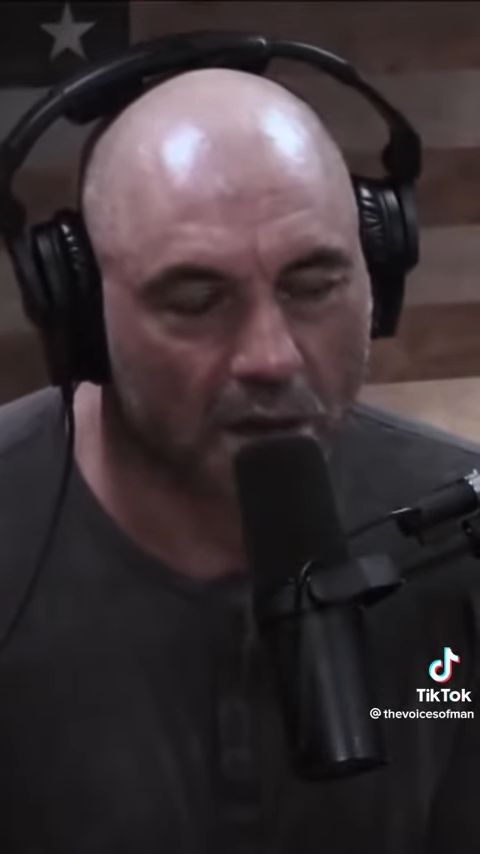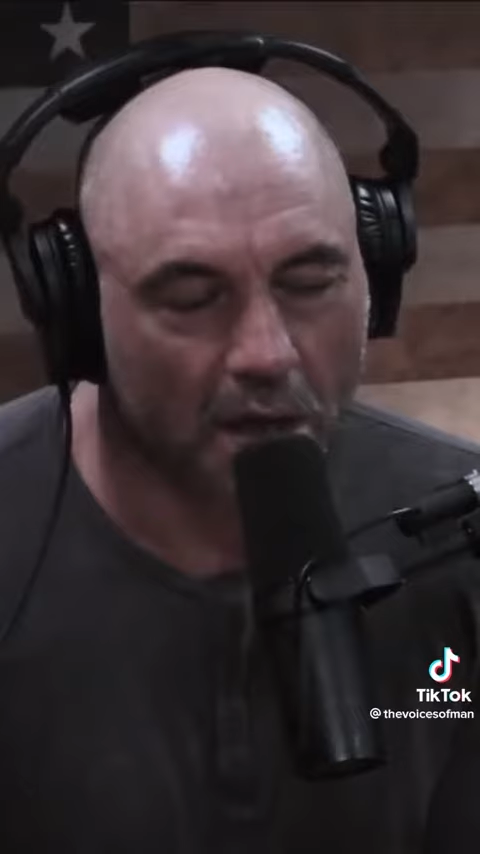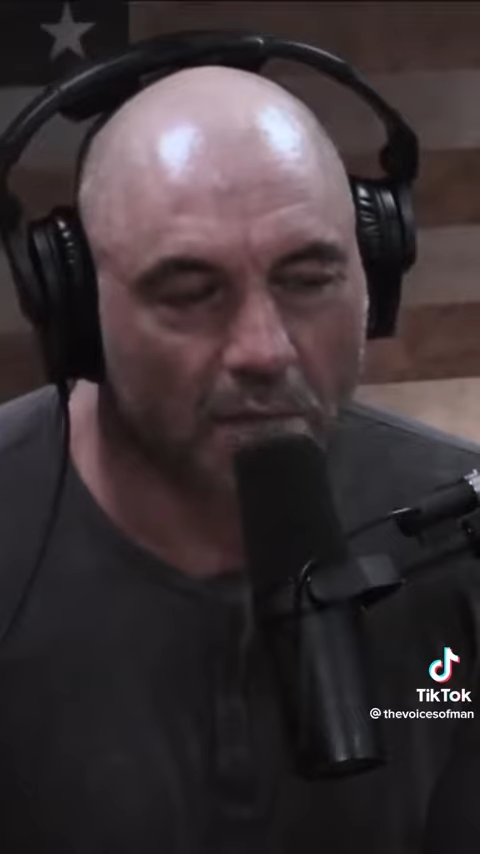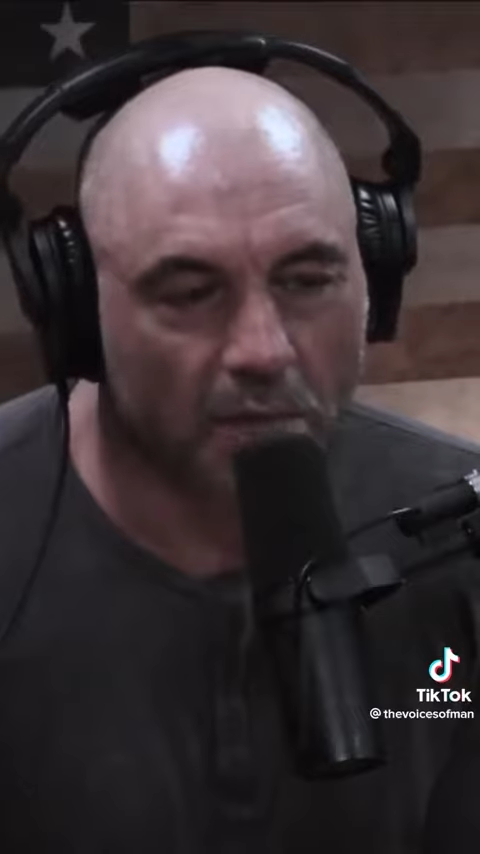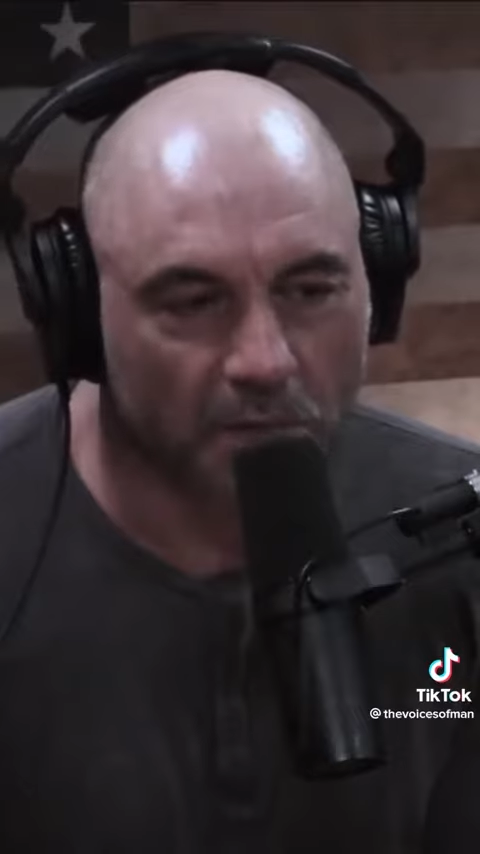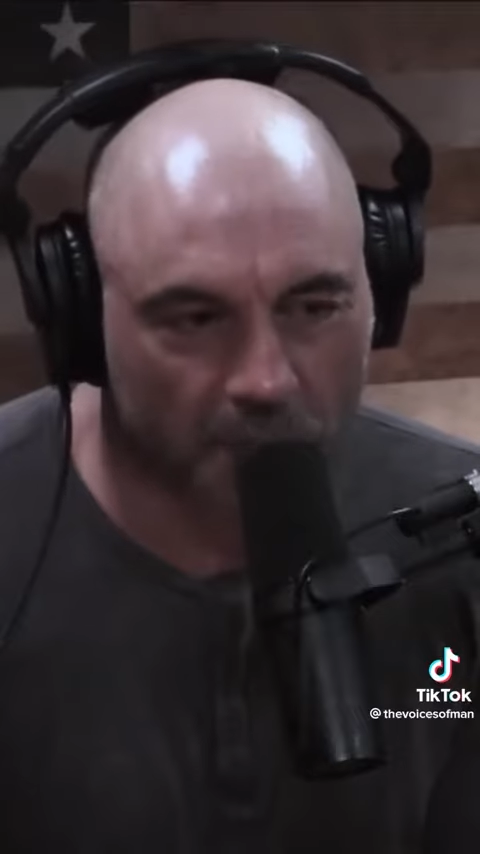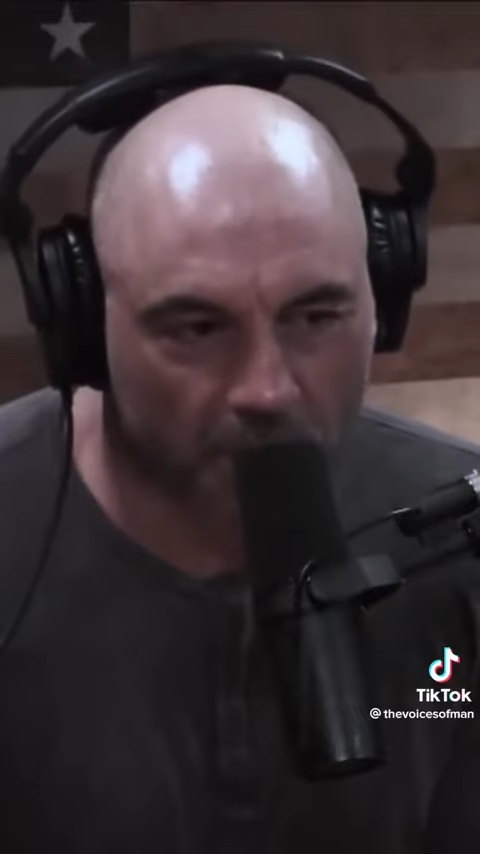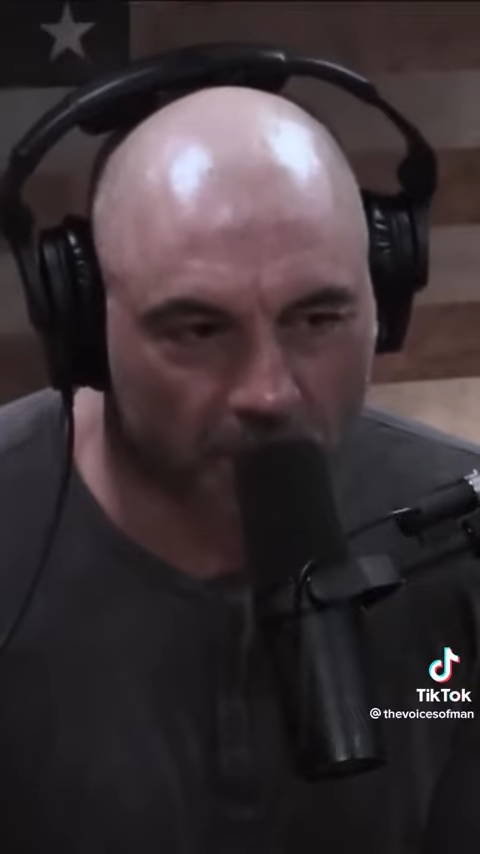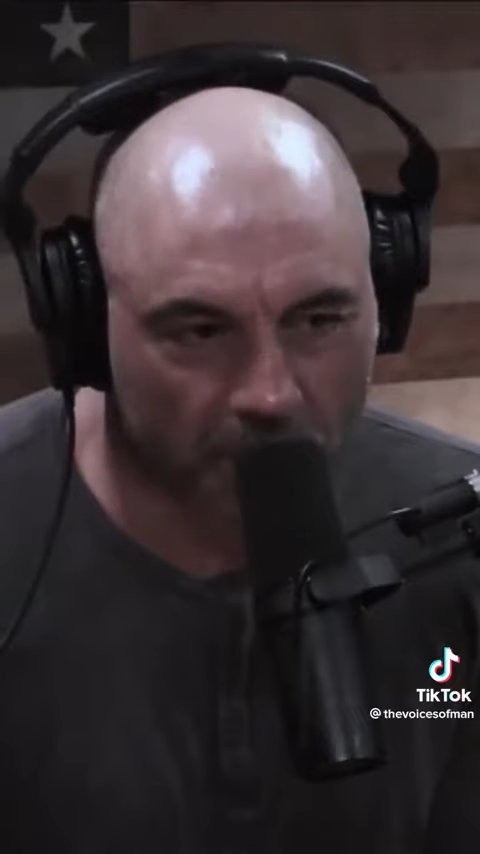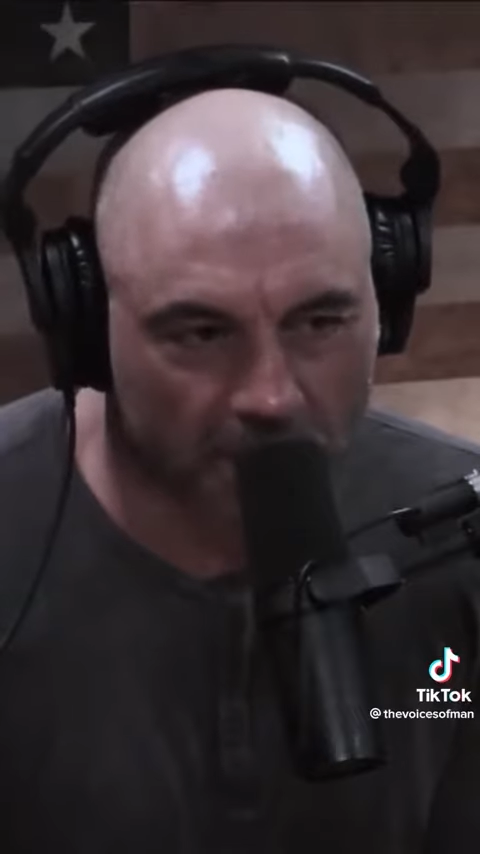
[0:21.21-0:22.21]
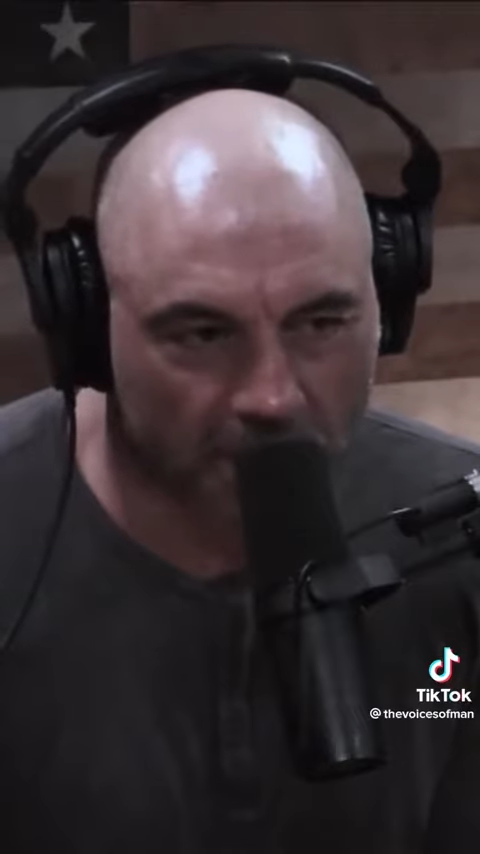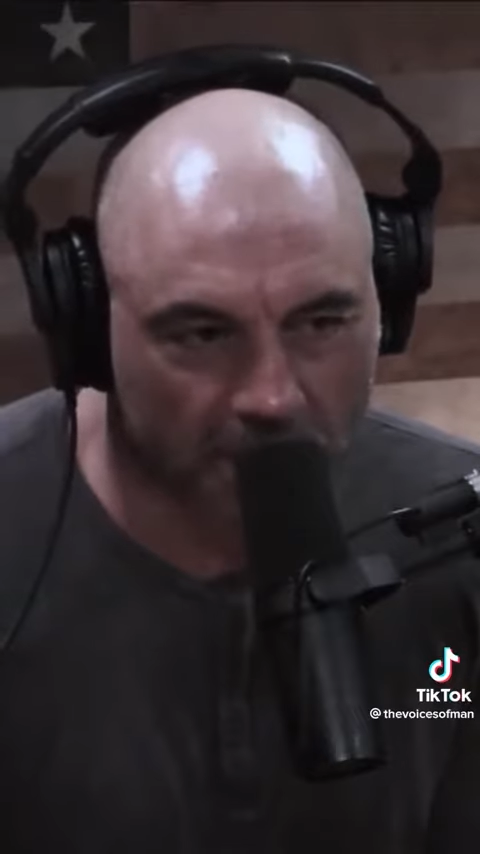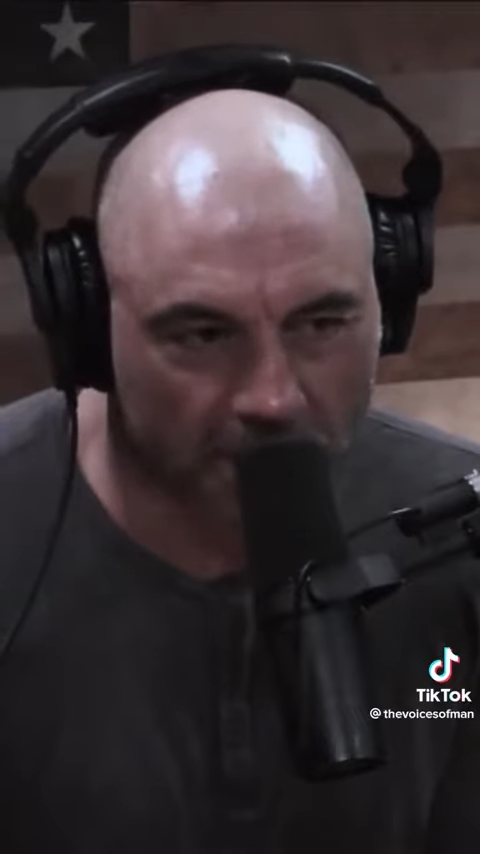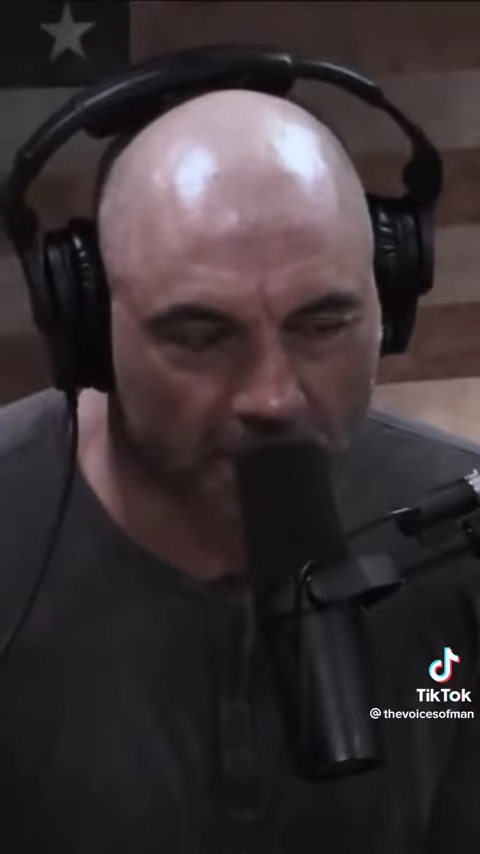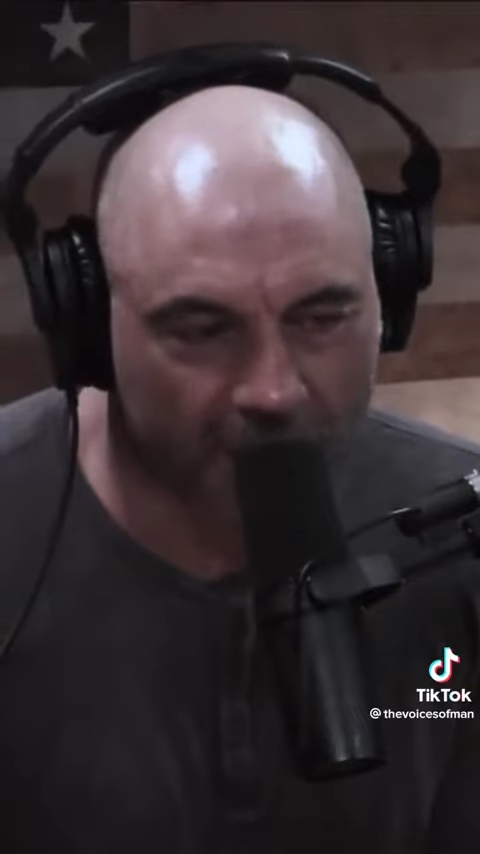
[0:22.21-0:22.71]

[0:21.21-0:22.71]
And most people want to take the safe